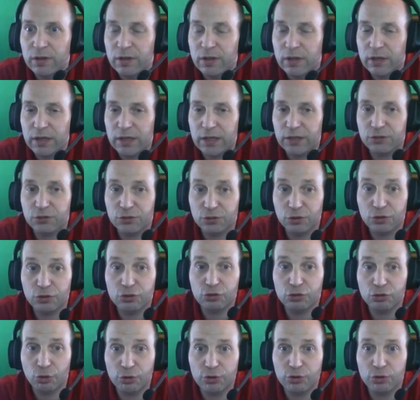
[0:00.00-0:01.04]
it's going to
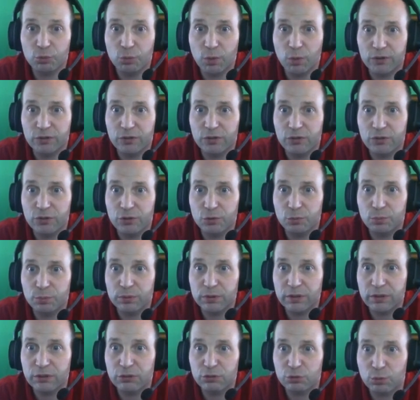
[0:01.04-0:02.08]
show you what to do.
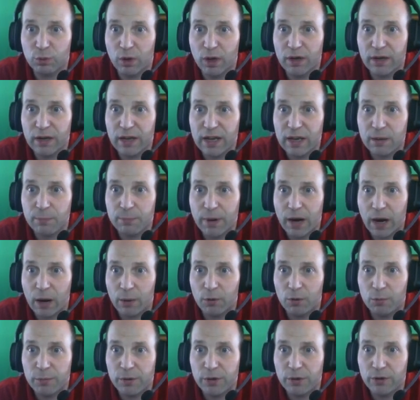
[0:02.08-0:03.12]
Please run
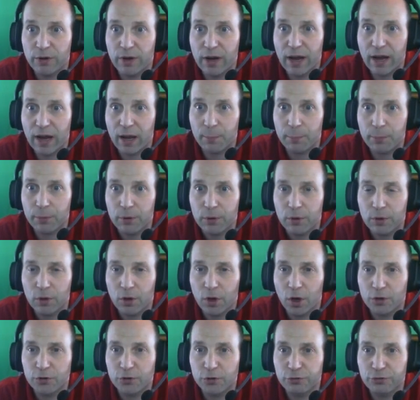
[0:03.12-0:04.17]
ApowerMirror app
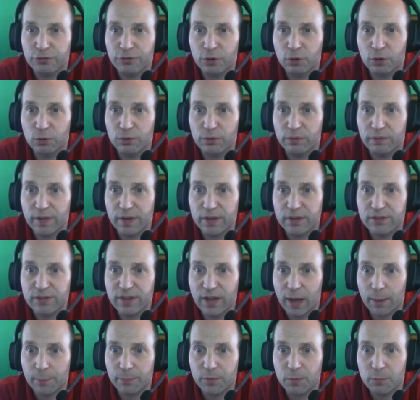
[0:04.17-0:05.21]
on your phone, then
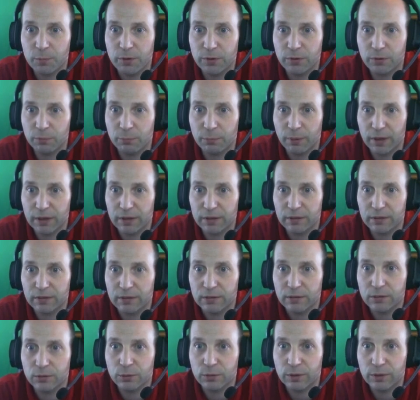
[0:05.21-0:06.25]
tap the mirror button.
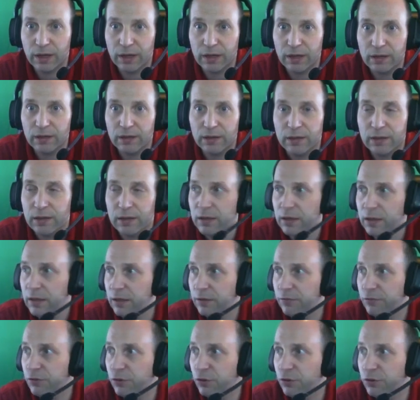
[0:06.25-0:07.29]
Okay,
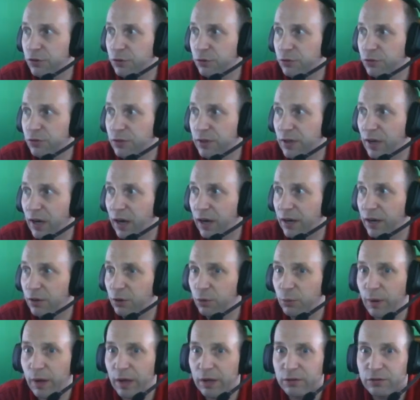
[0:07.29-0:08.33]
if you're using
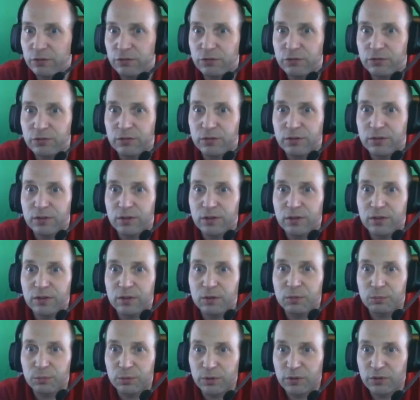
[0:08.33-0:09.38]
iOS,
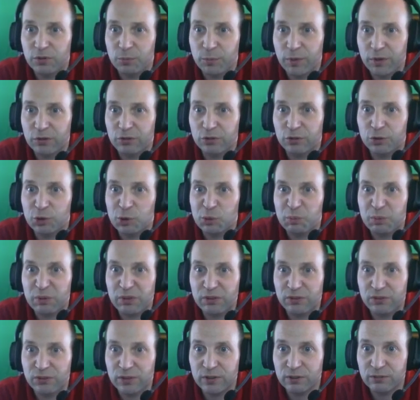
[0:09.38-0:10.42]
please make sure your
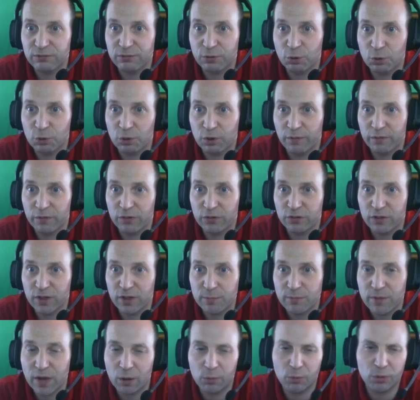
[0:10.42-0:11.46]
PC and phone are on the same
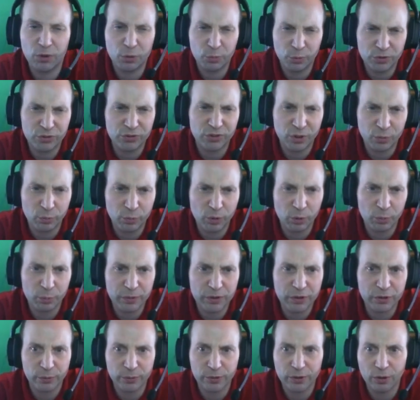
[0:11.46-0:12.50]
network, which they will be,
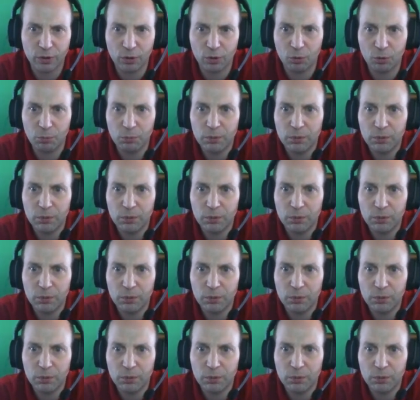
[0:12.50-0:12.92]
you're at home.